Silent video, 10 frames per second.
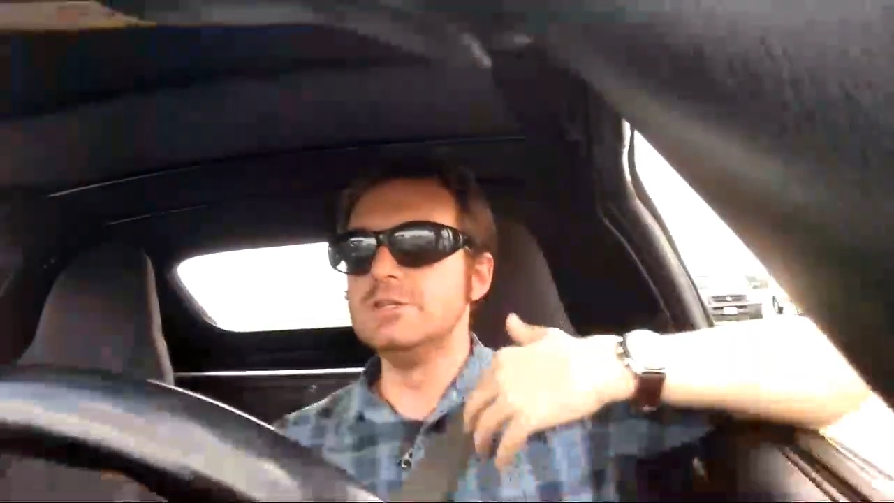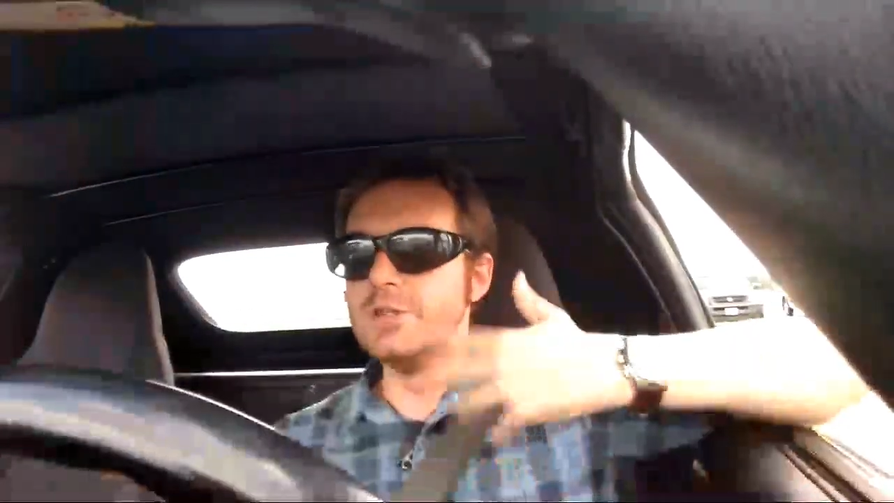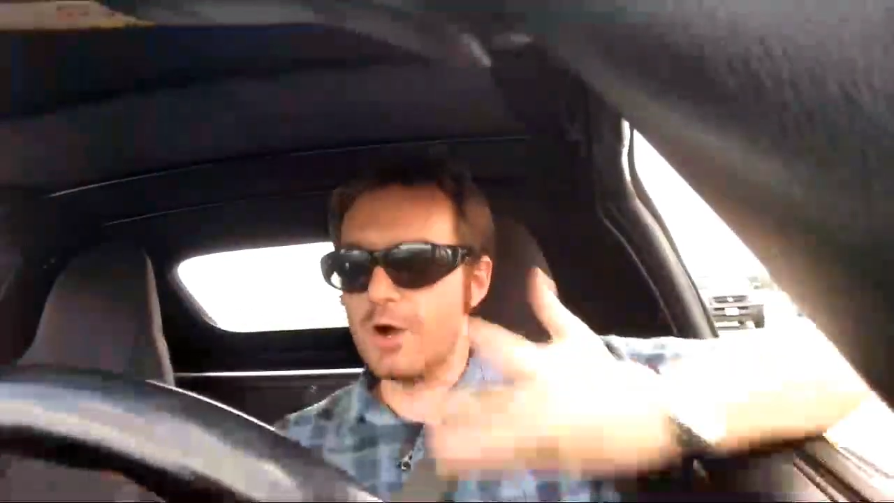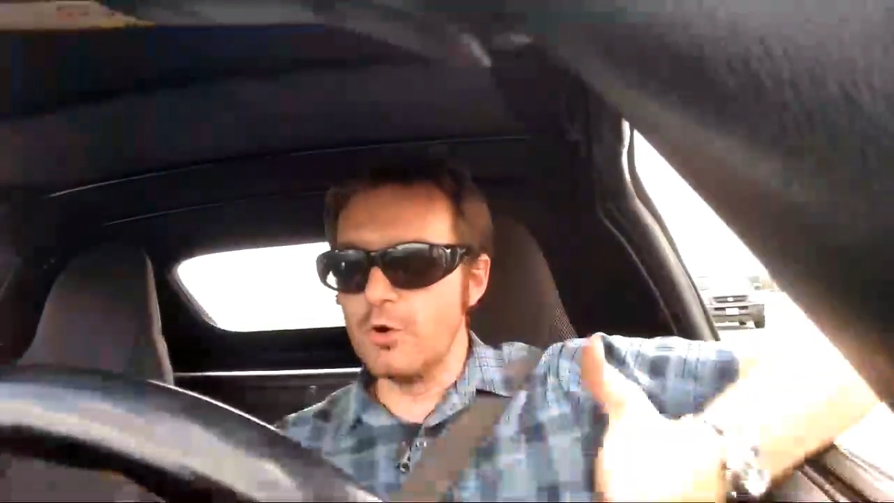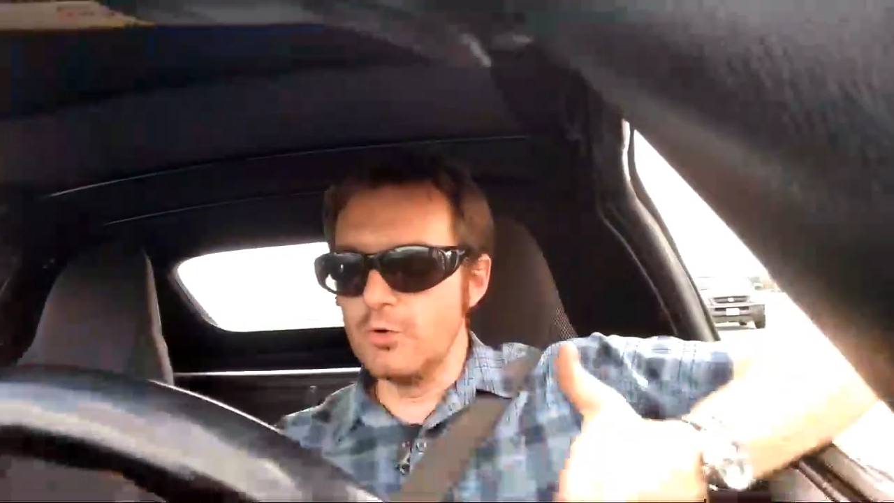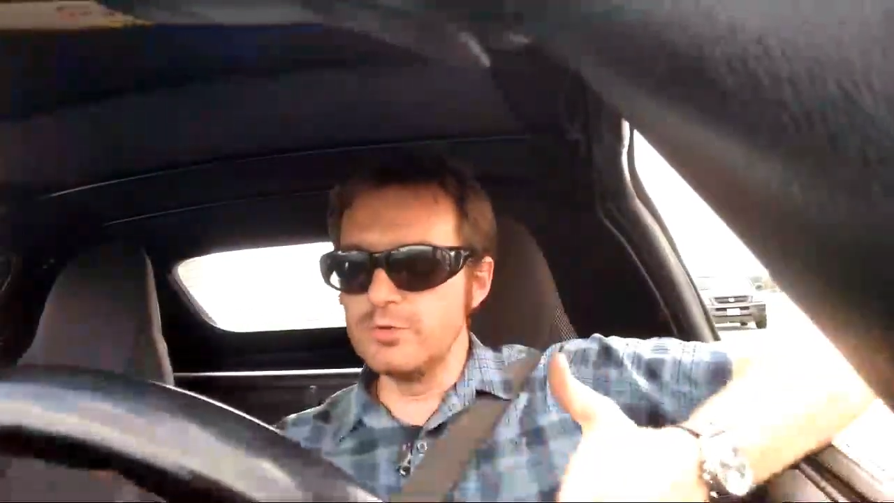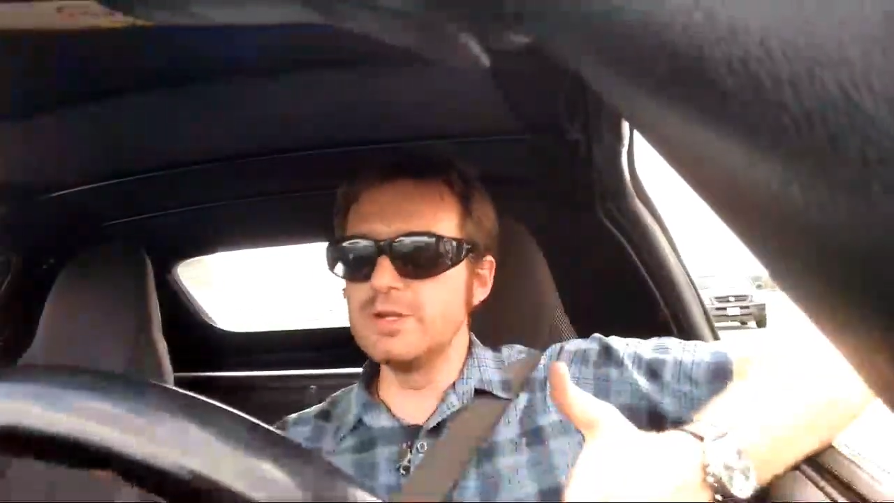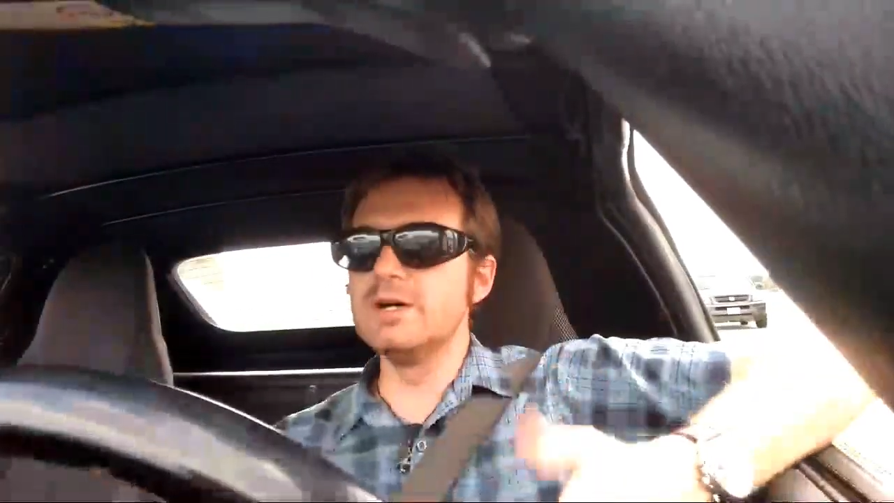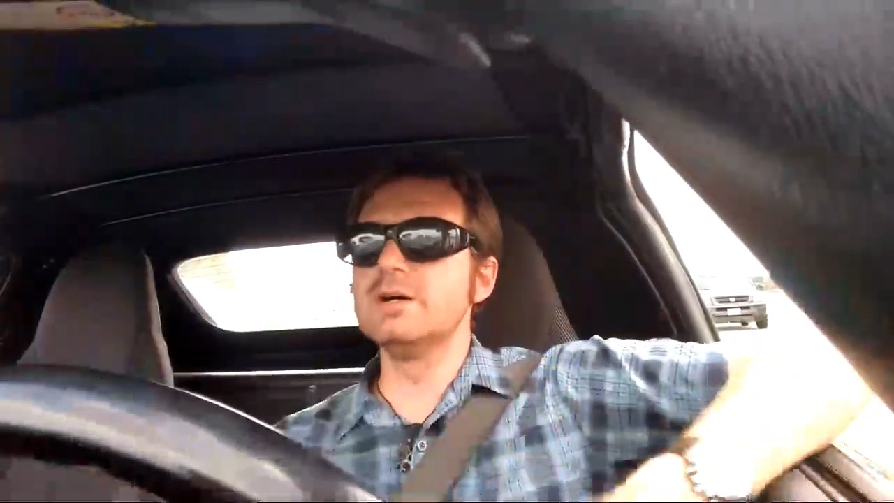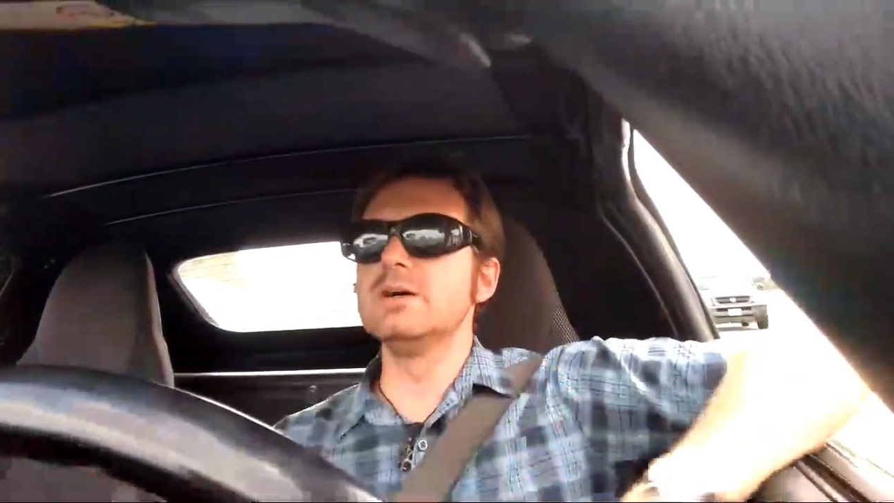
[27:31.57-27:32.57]

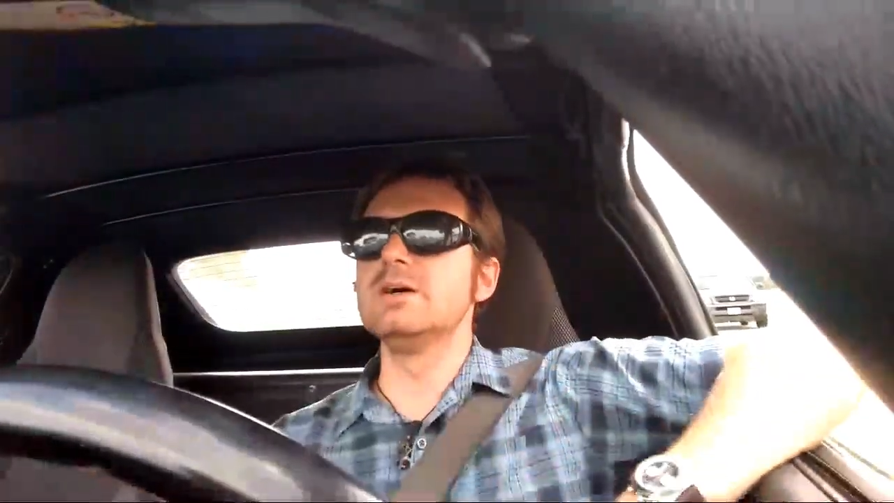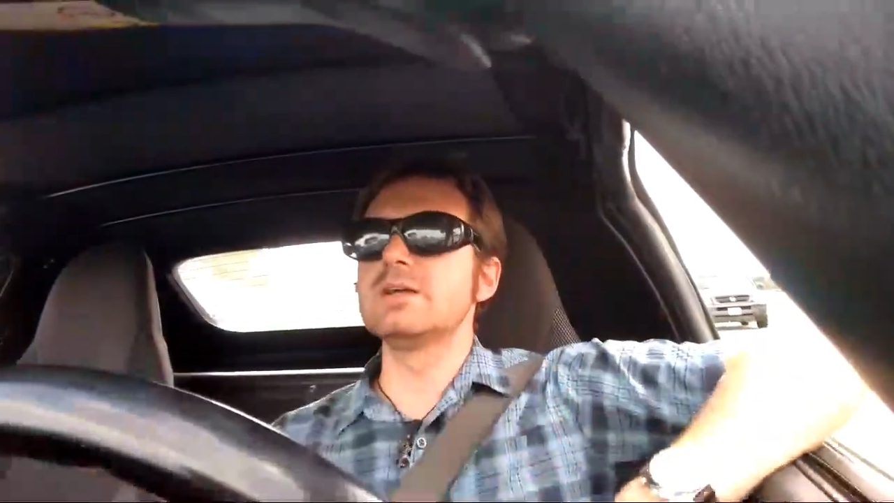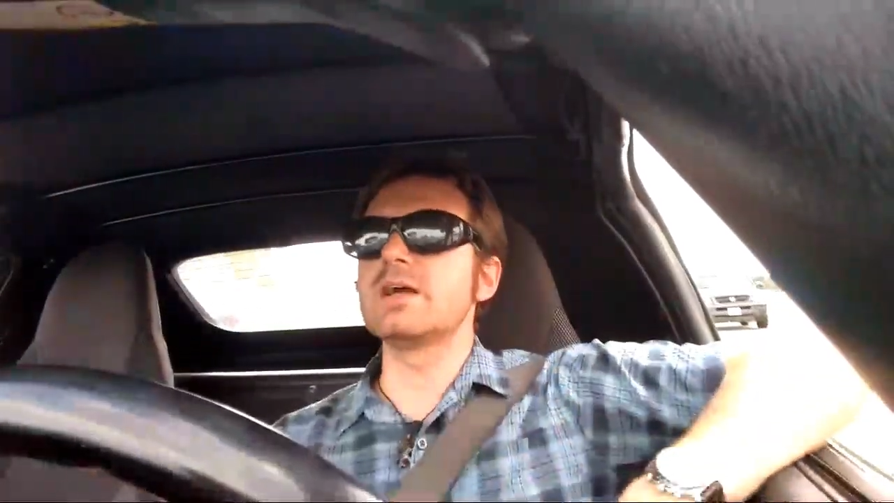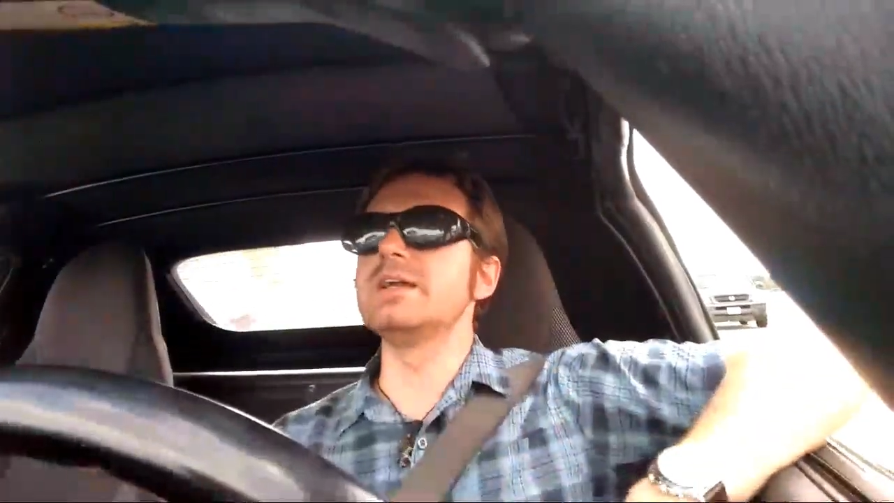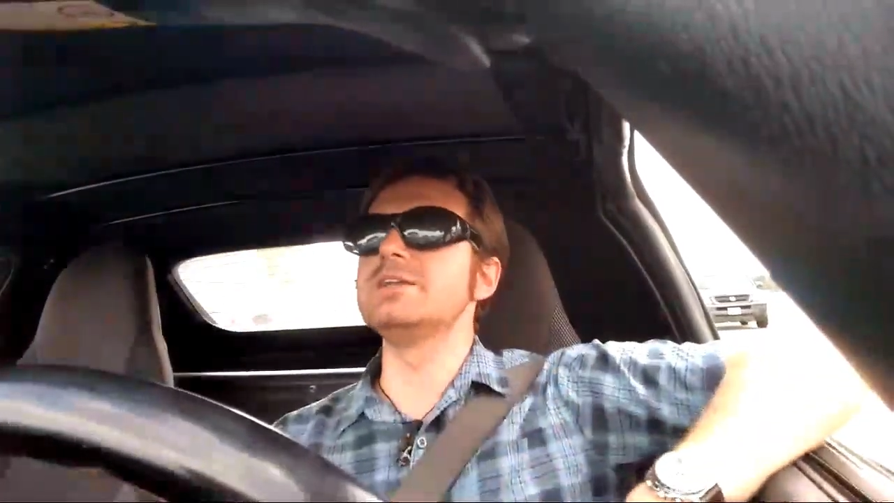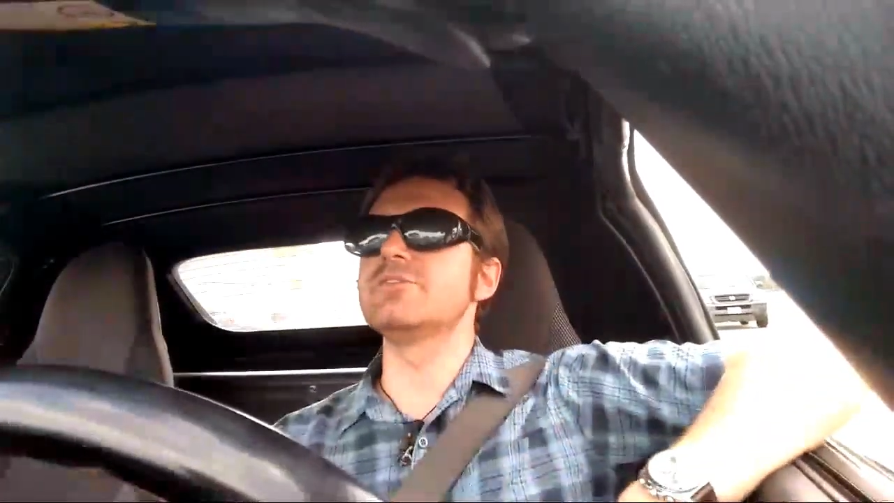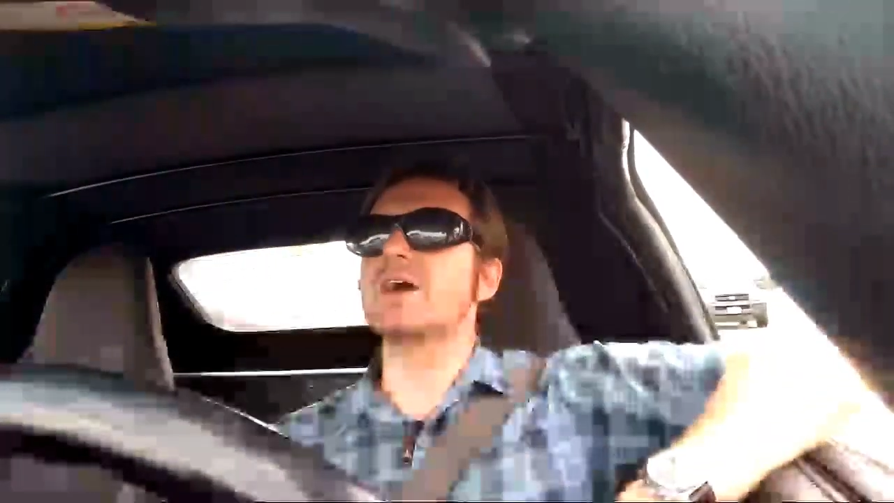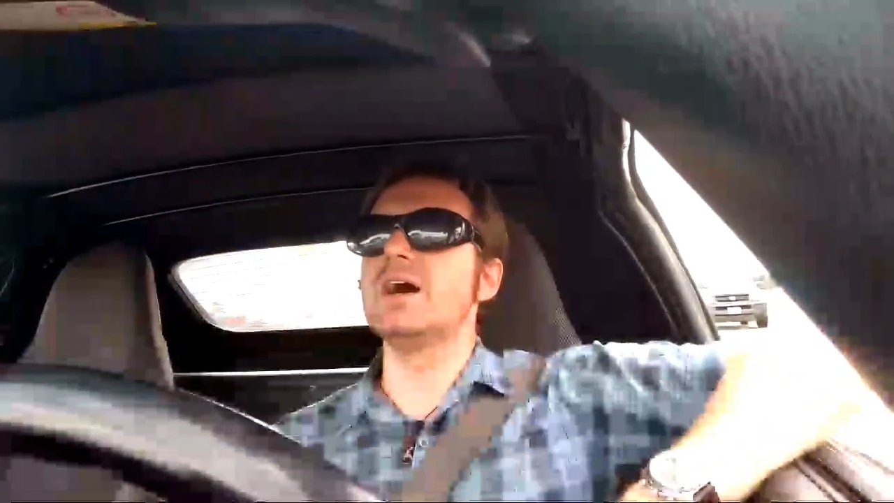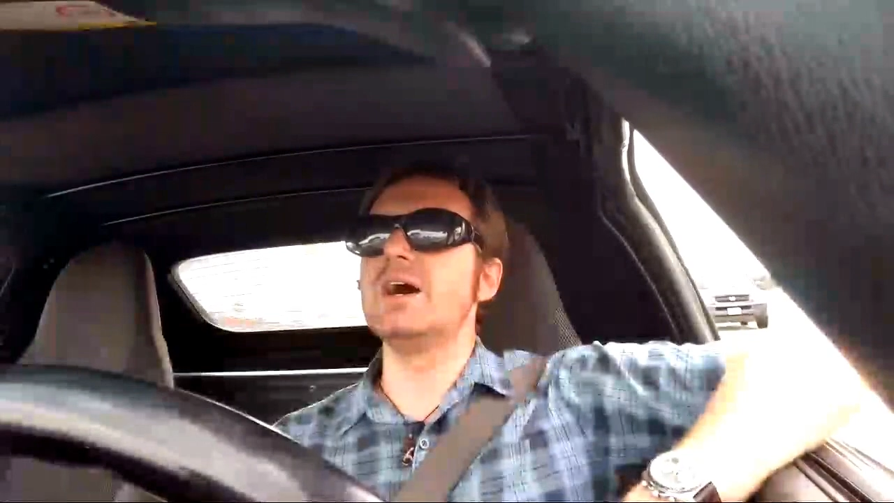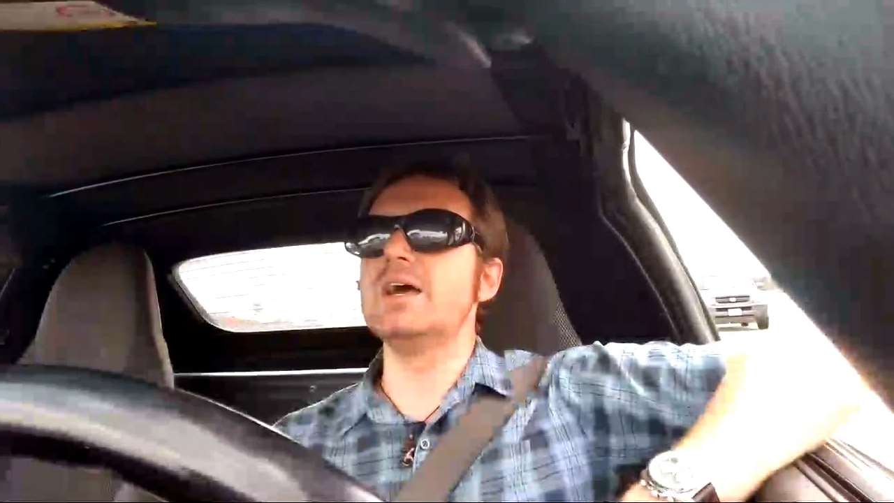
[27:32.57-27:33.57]
known kind of
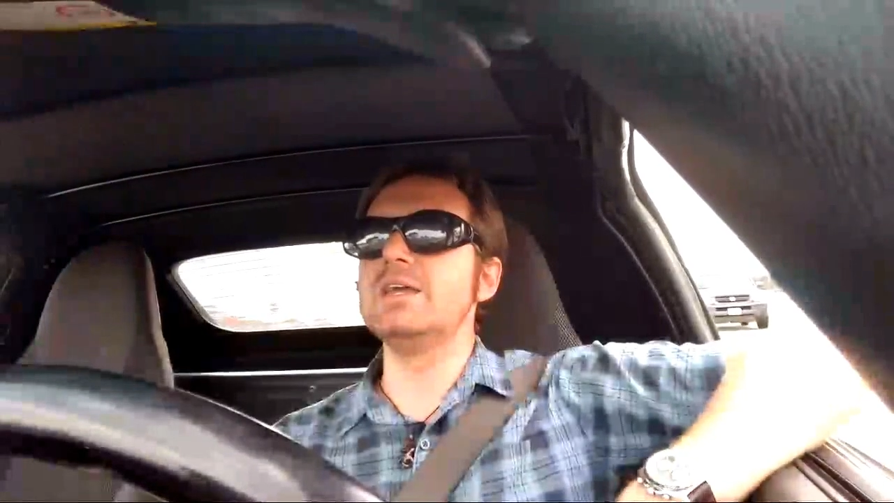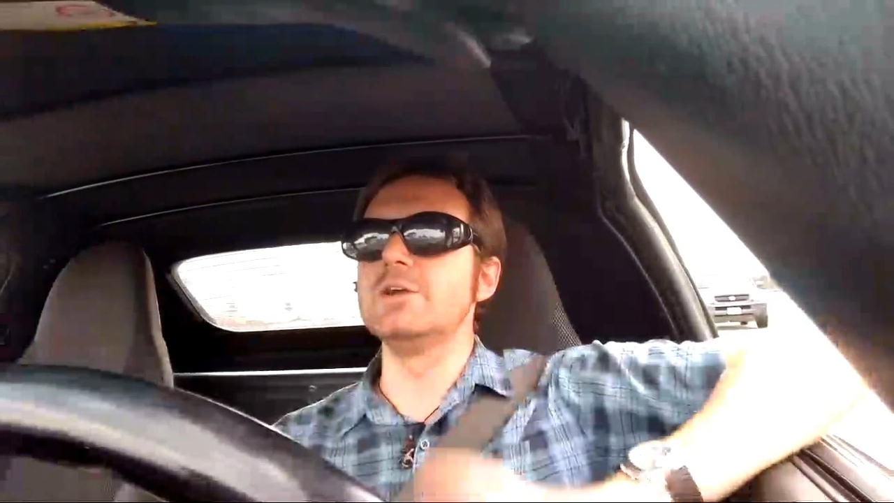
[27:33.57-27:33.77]
guy